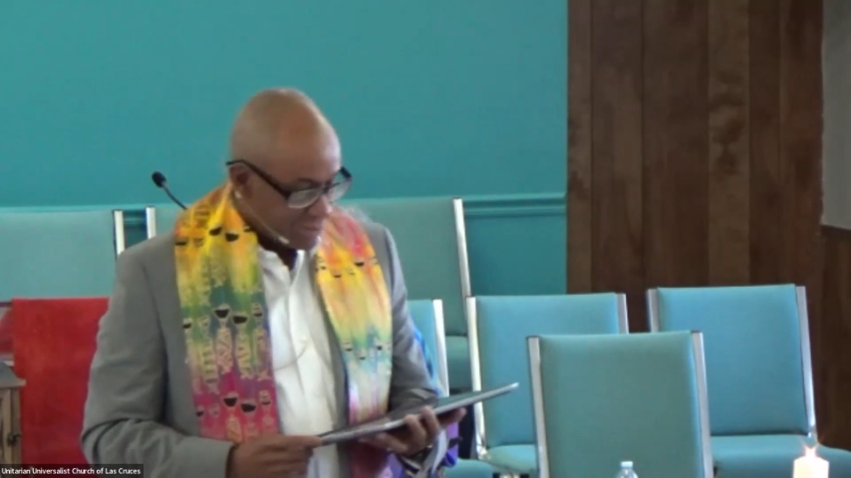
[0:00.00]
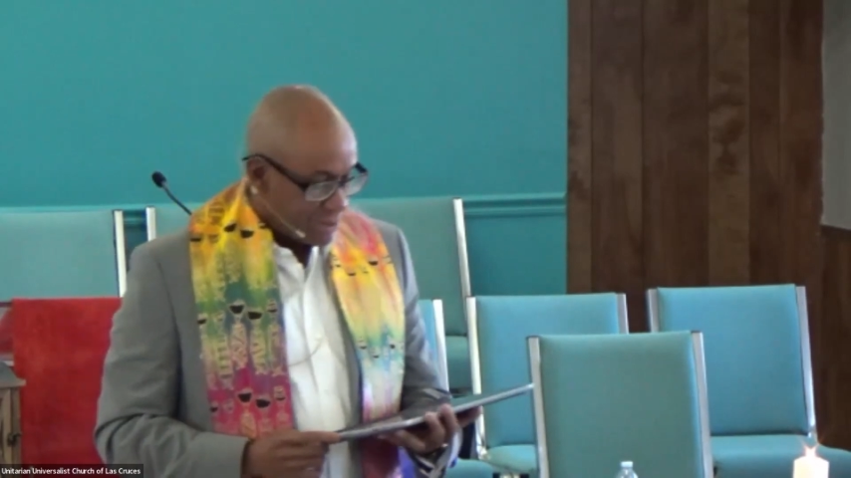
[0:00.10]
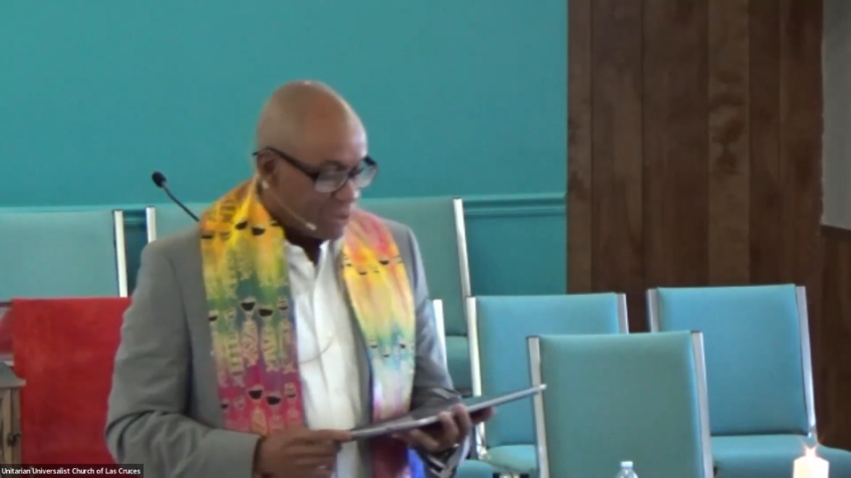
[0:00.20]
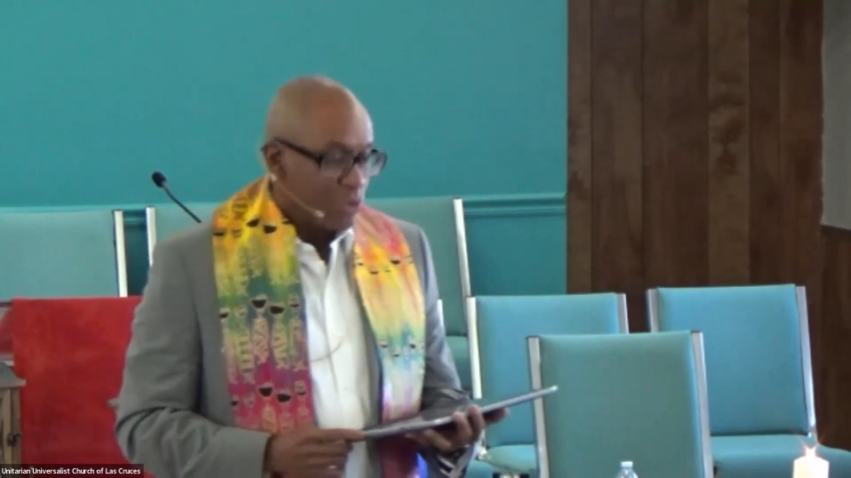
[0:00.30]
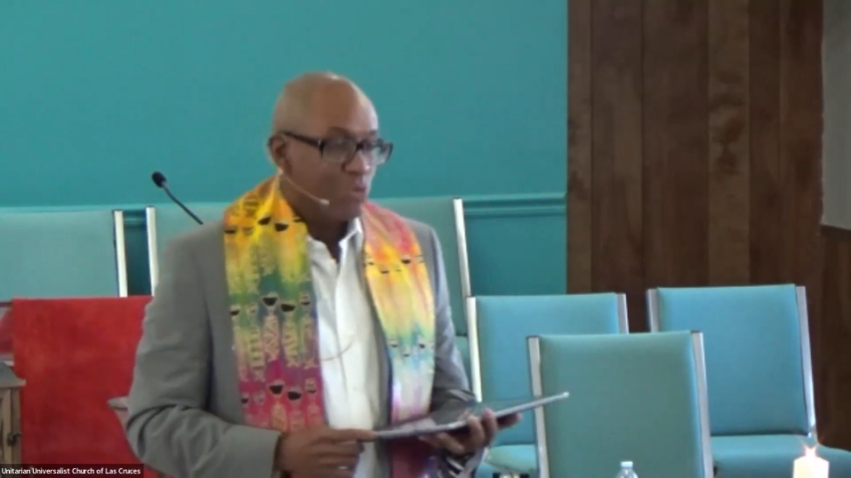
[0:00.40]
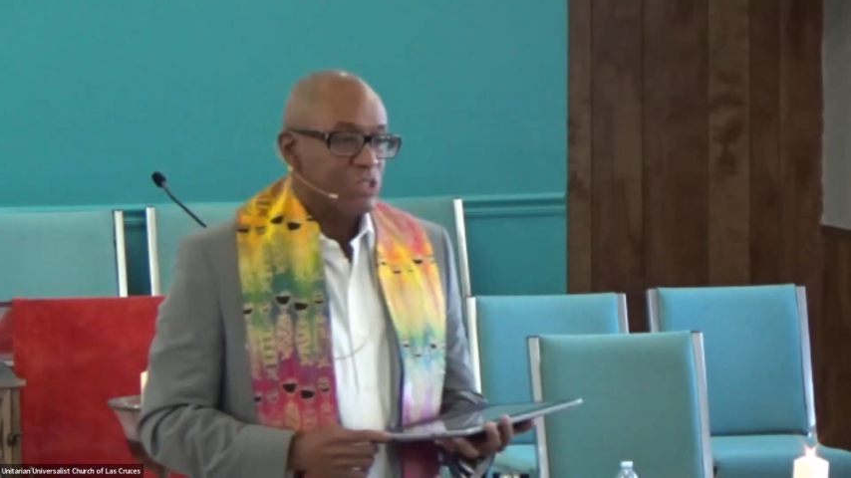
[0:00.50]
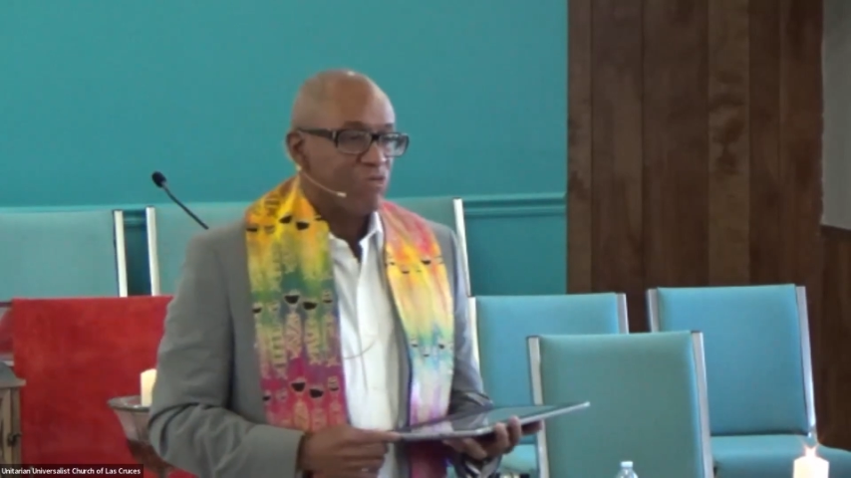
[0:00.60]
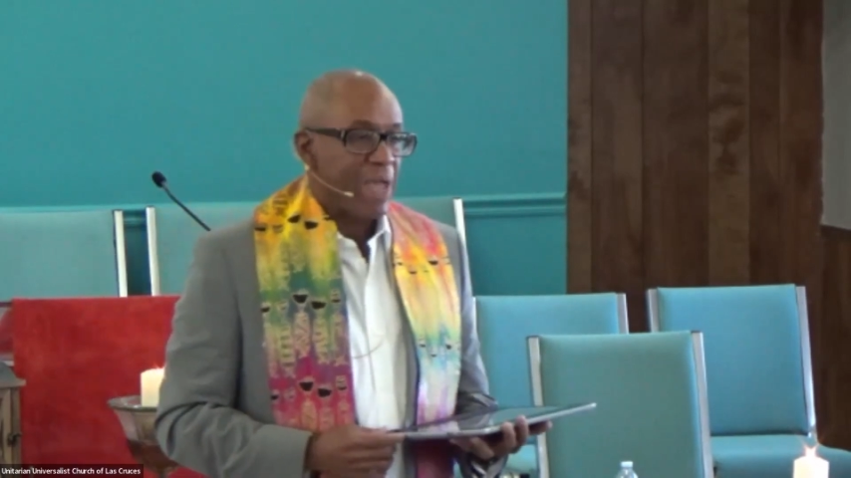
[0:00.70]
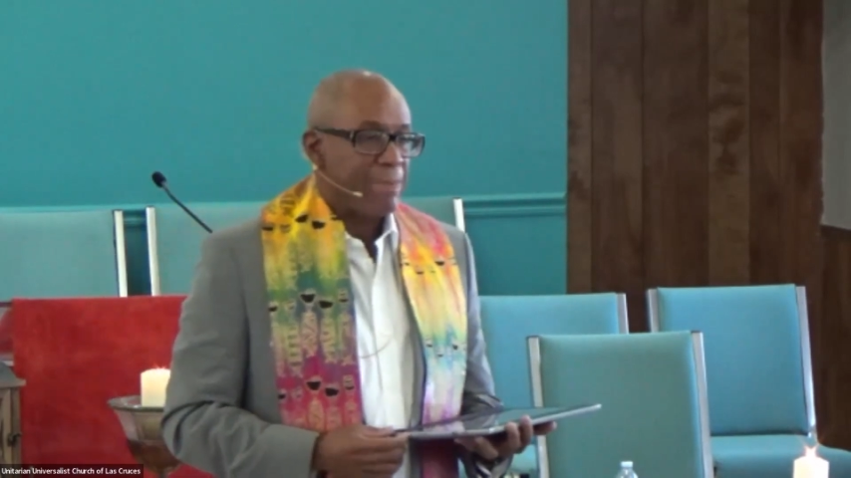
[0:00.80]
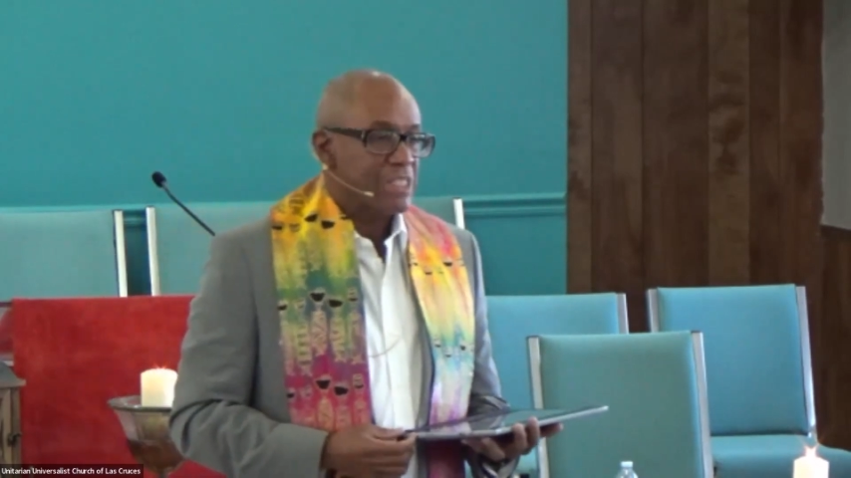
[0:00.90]
was
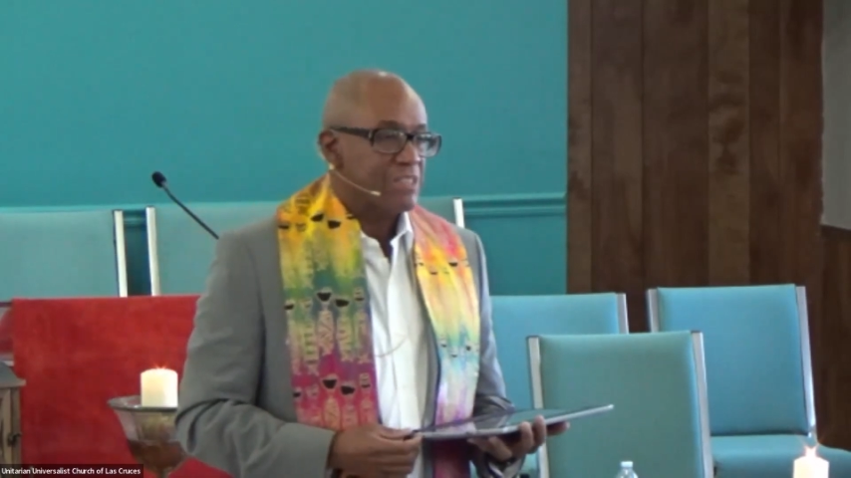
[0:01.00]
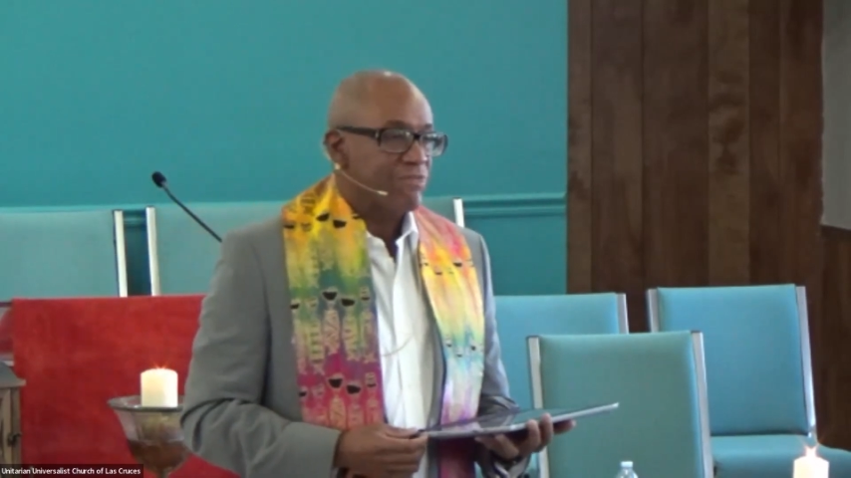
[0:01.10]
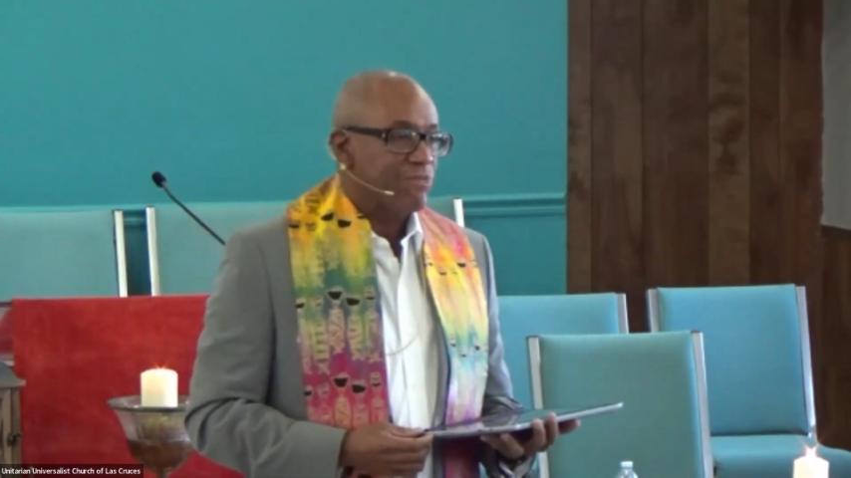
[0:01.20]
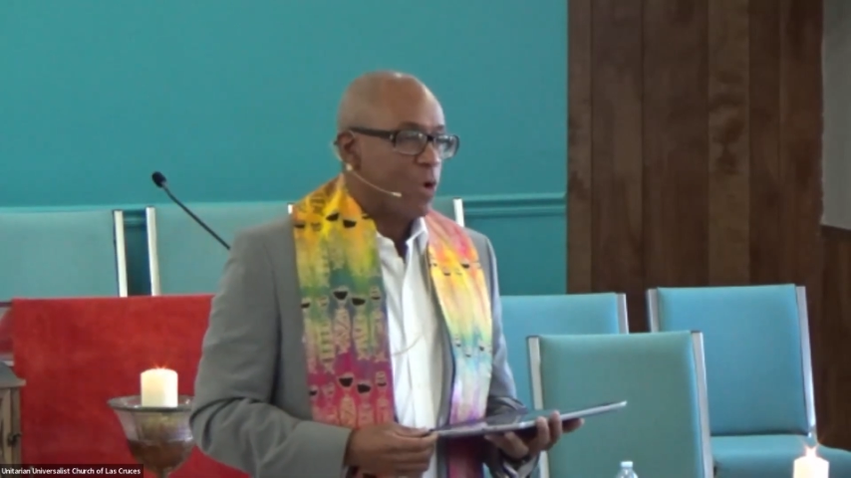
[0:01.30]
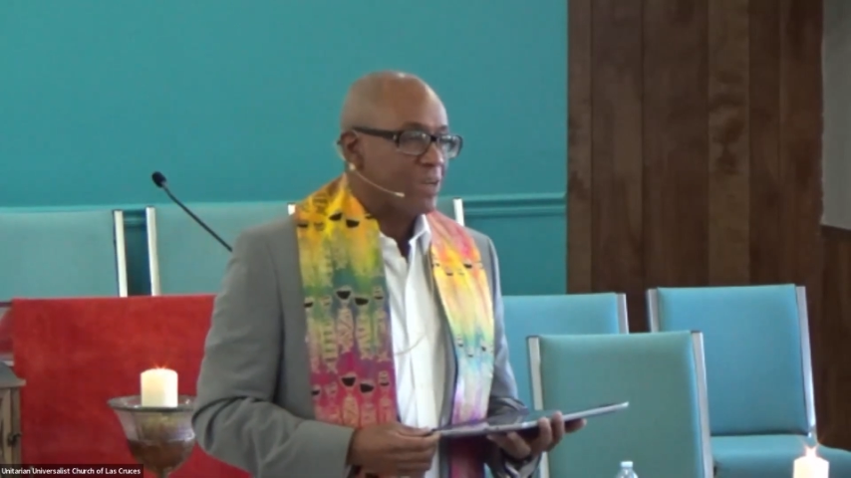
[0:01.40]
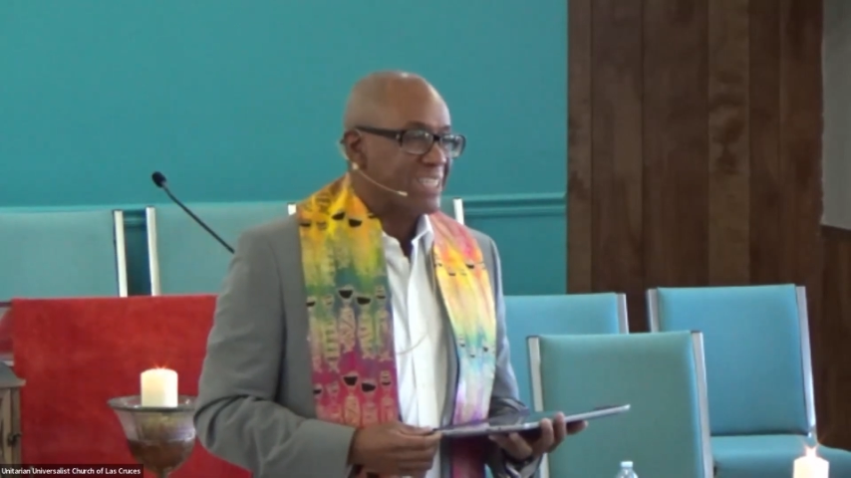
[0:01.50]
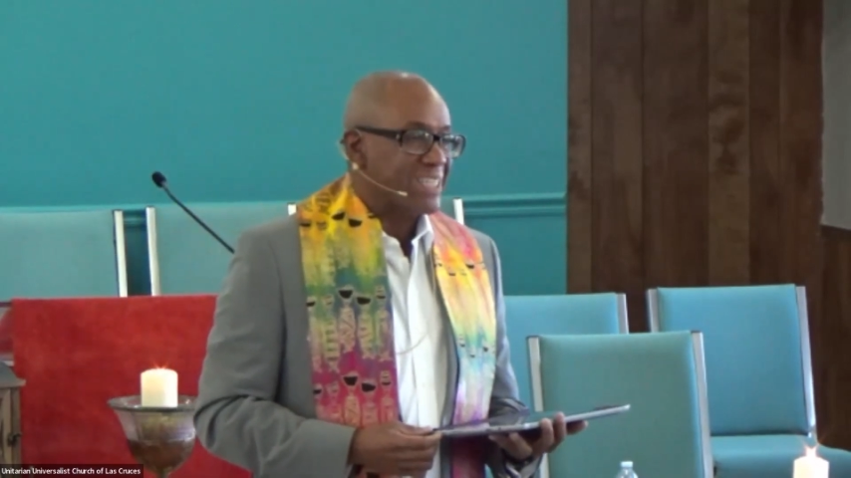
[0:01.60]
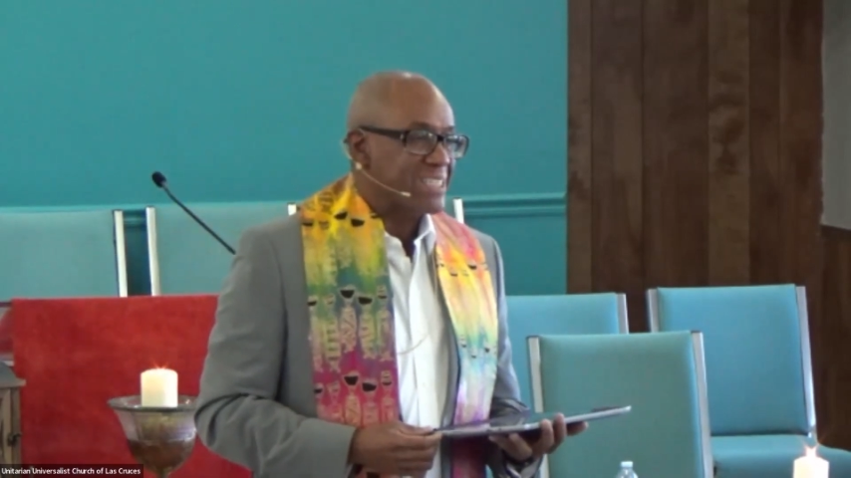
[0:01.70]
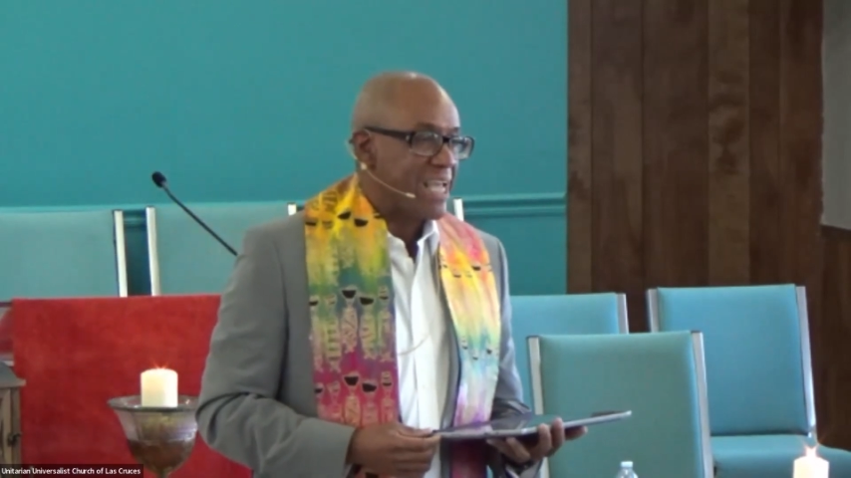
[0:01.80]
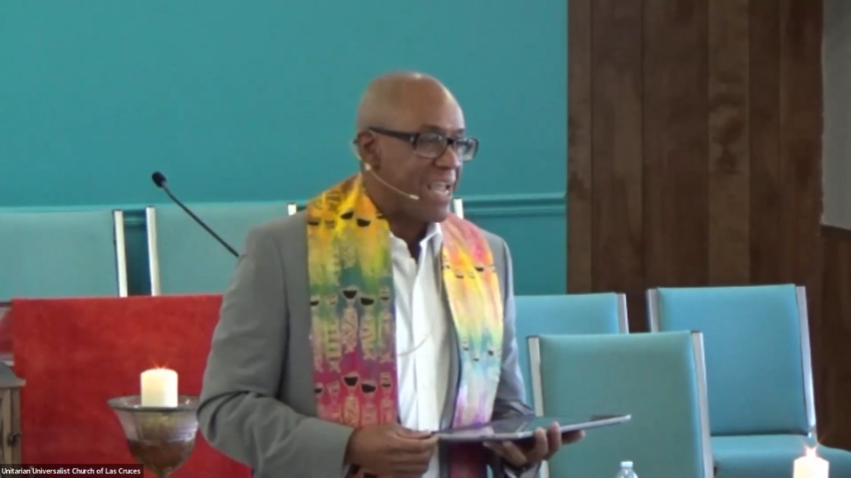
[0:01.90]
famous for the
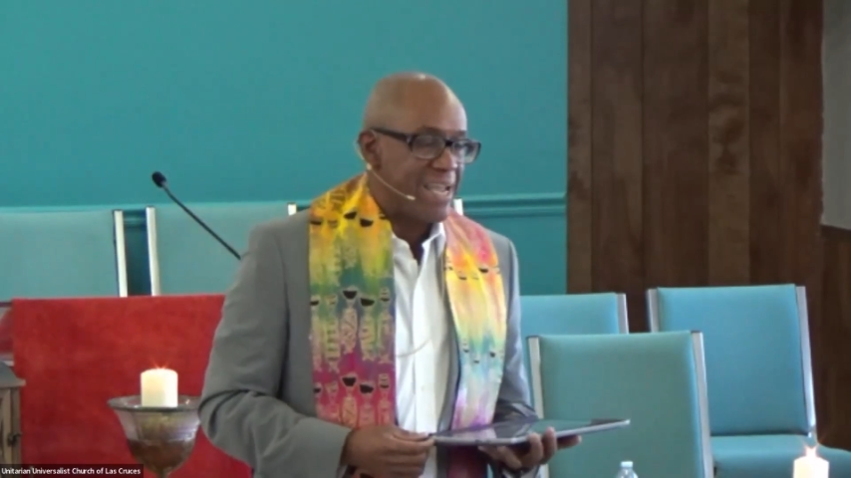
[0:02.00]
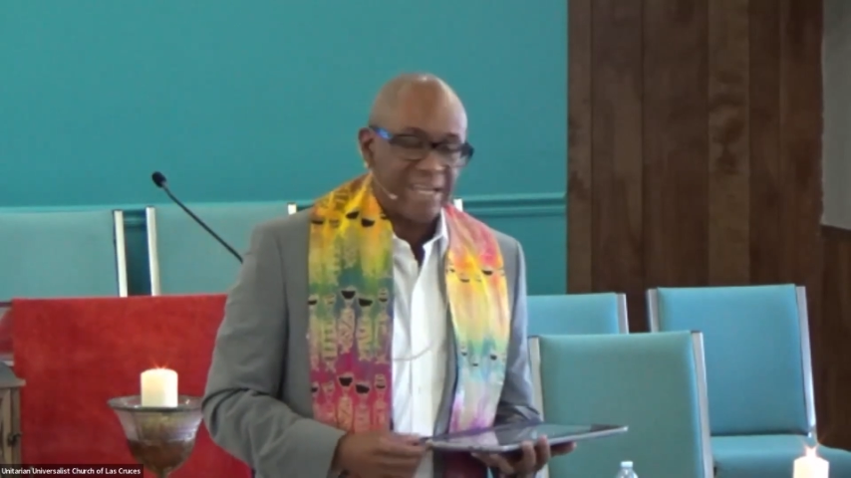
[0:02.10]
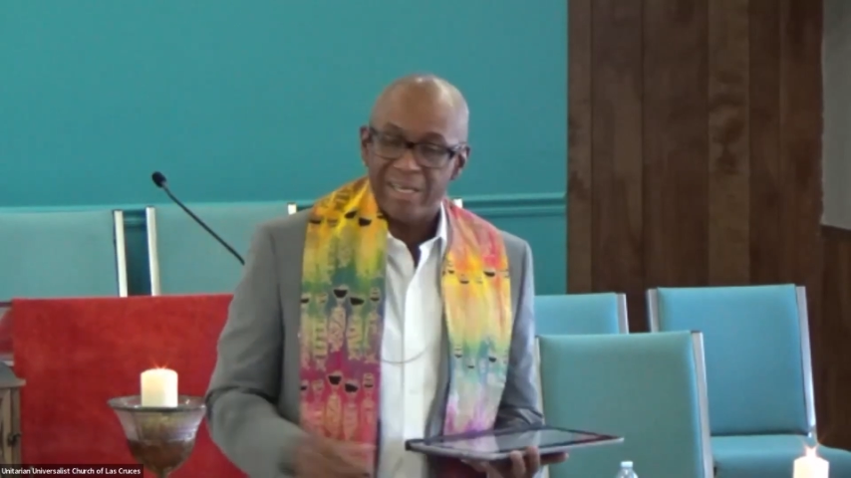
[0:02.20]
saying,